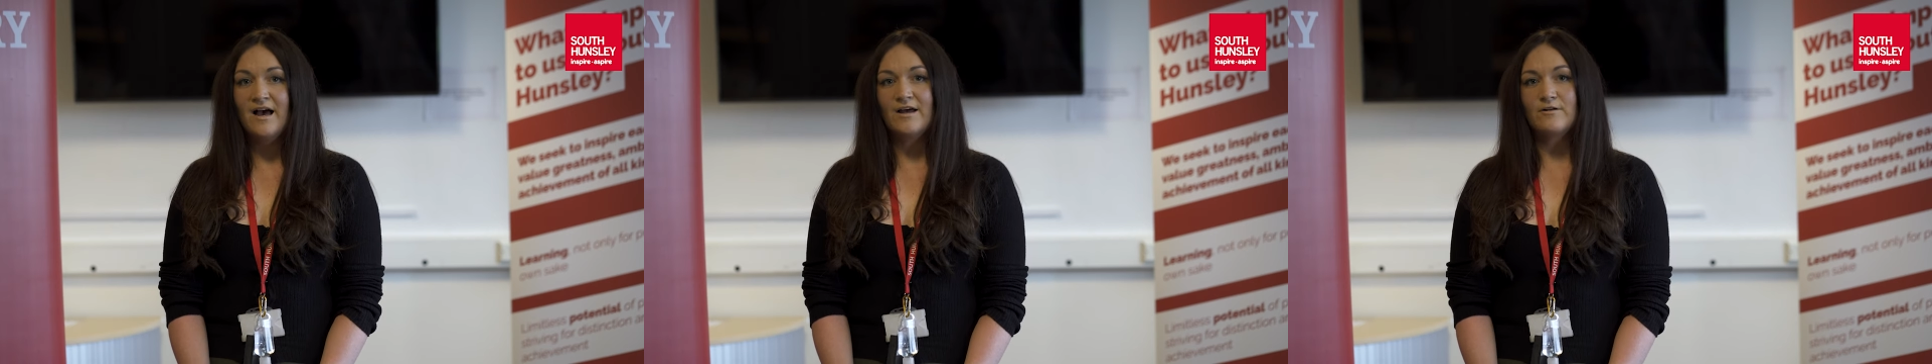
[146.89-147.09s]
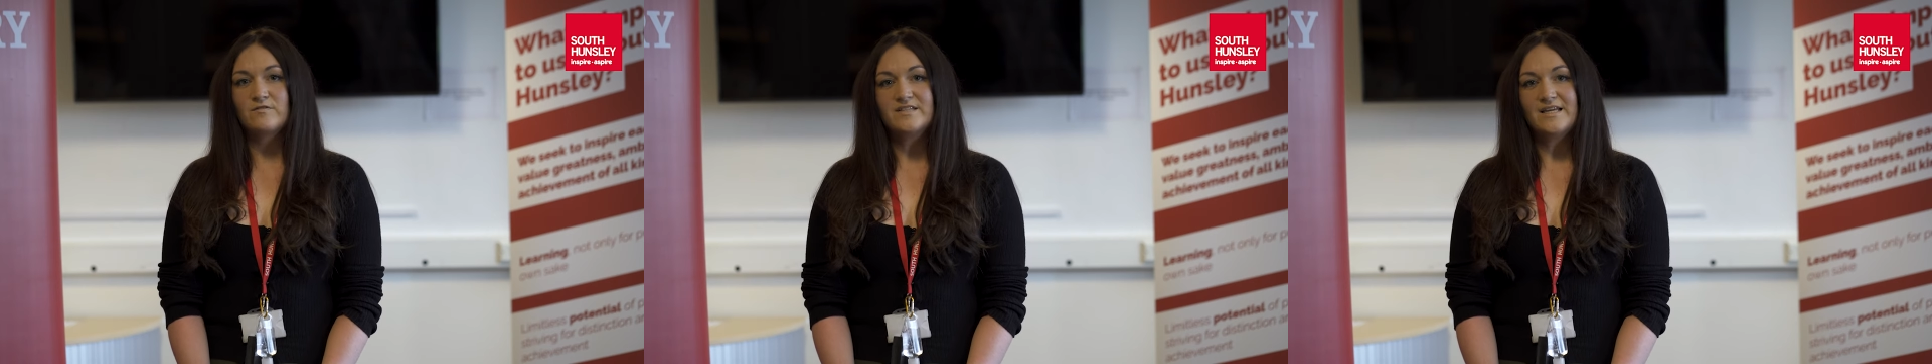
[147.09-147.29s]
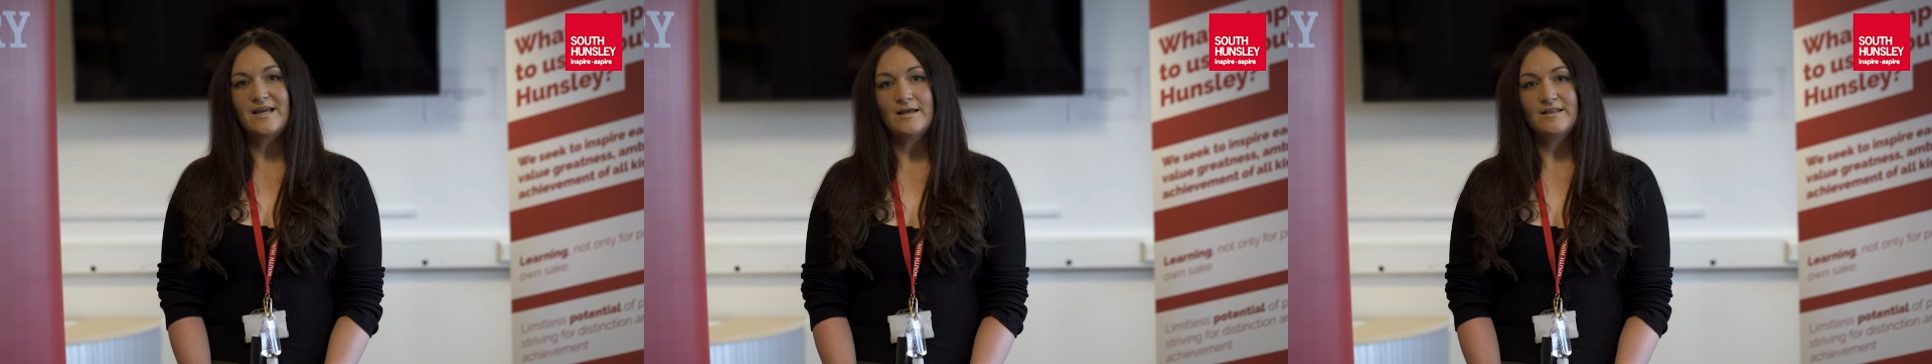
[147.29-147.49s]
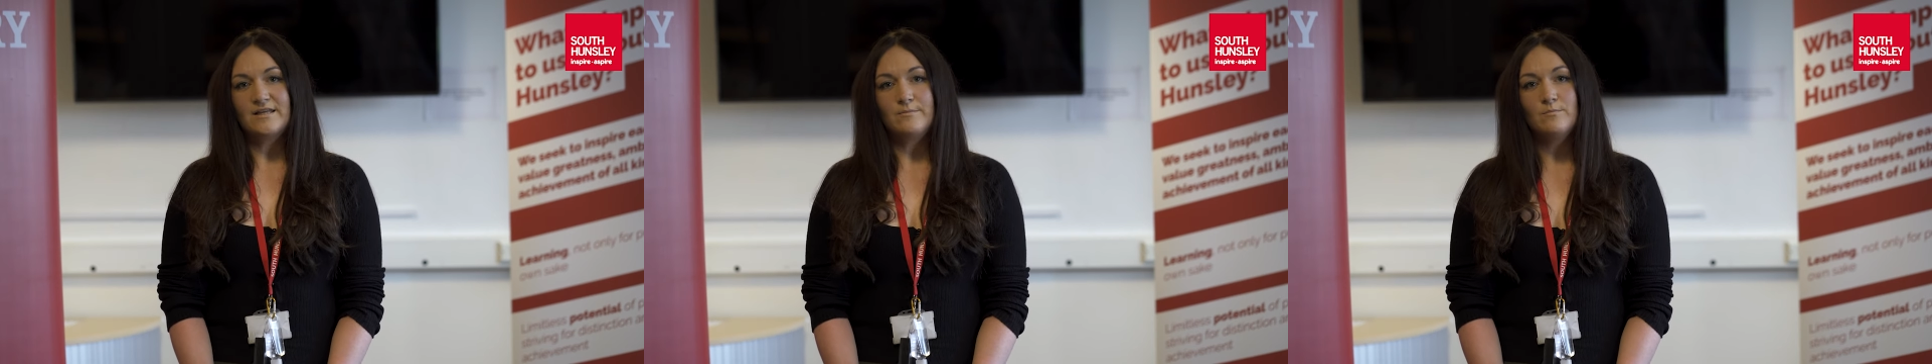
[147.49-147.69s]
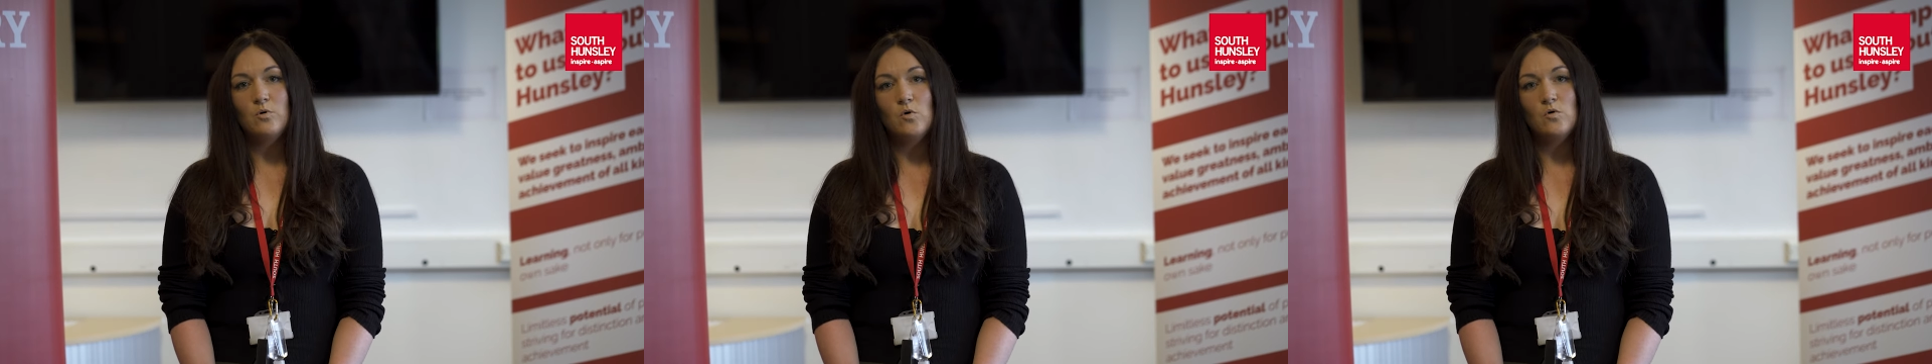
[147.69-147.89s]
and obviously the
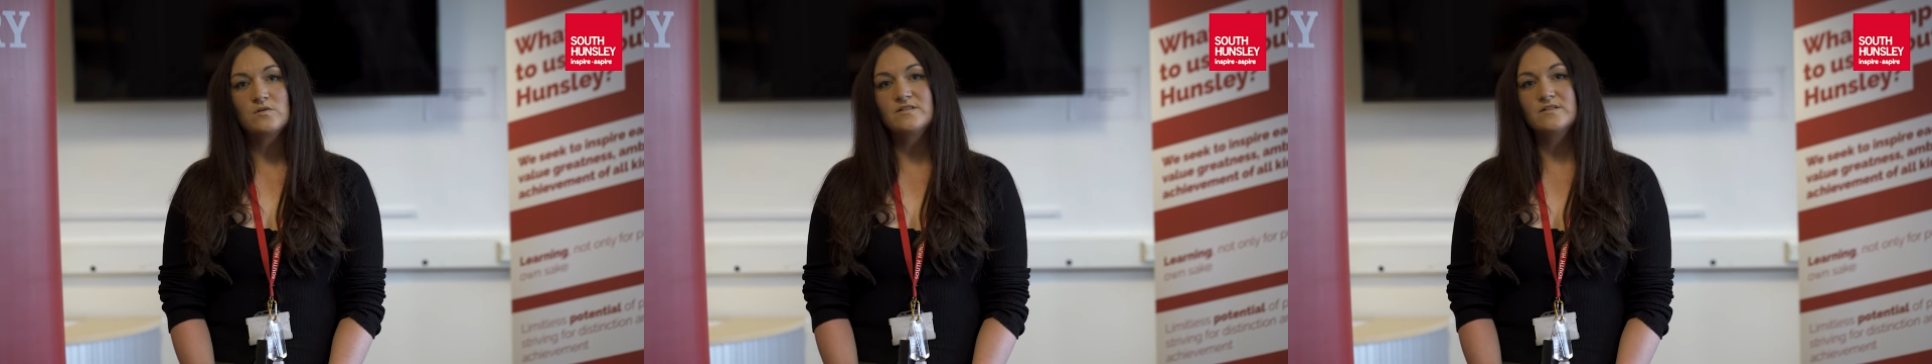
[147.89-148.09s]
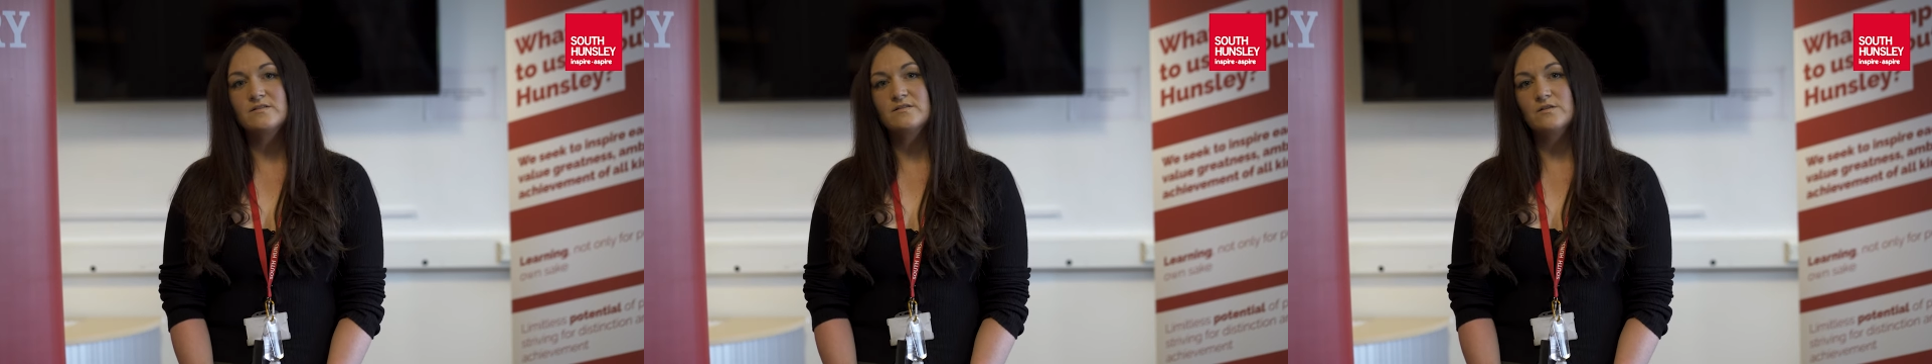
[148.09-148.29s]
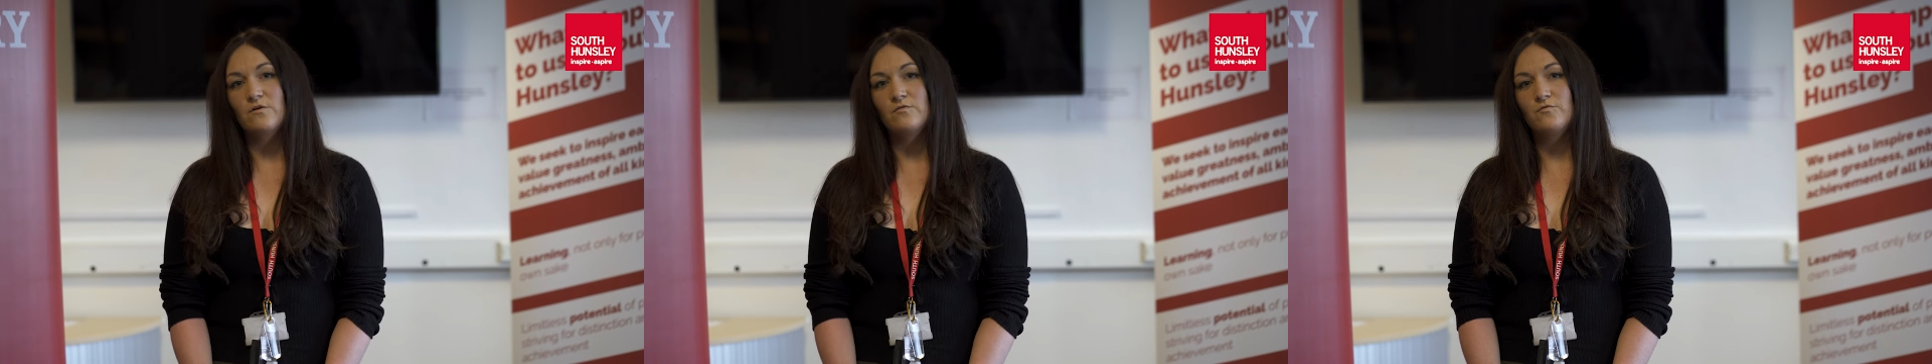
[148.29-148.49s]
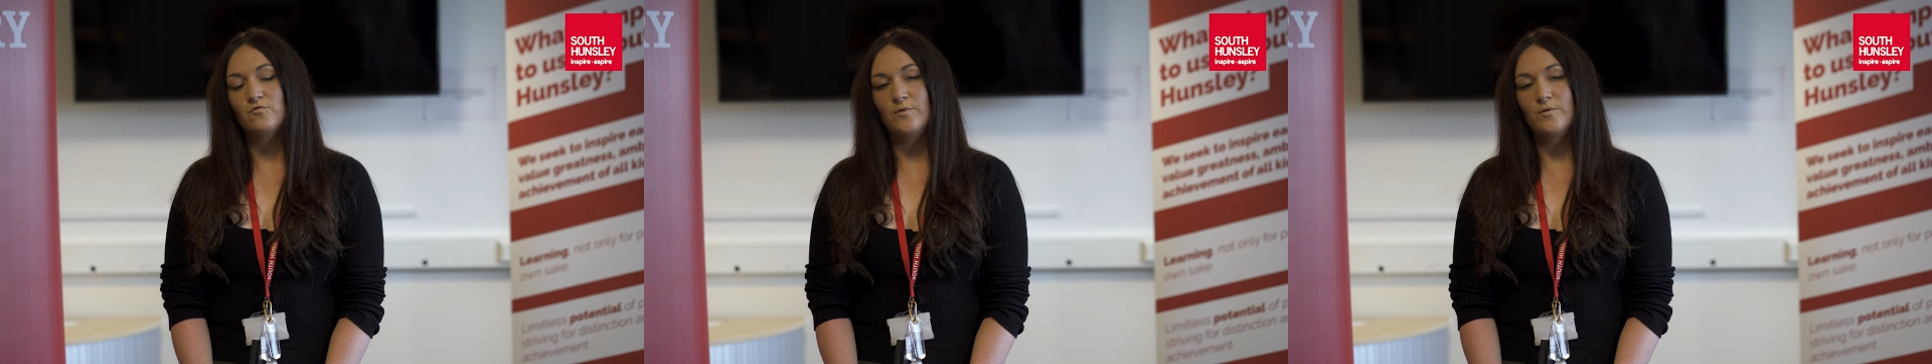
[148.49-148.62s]
importance of